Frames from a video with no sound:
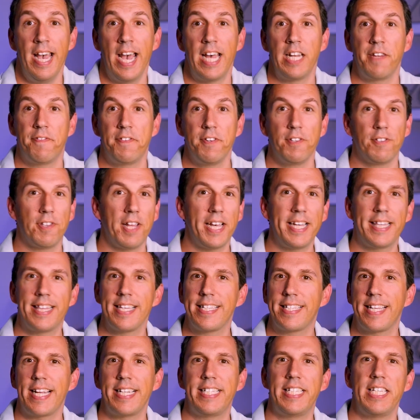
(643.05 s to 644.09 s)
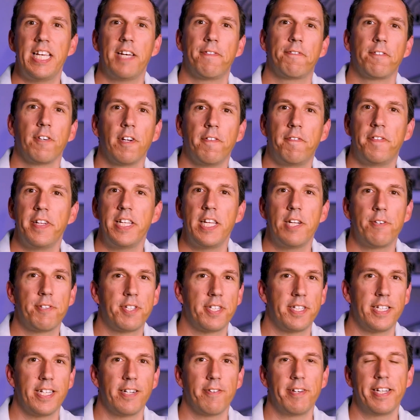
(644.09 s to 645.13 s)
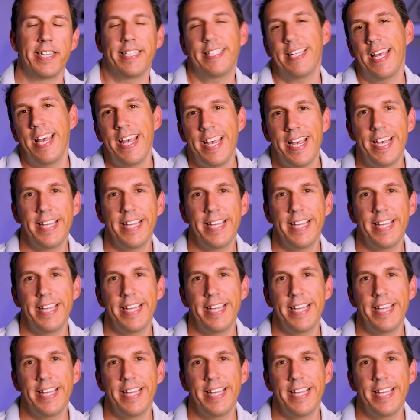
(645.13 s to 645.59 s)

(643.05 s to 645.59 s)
And if you like this idea for a video series,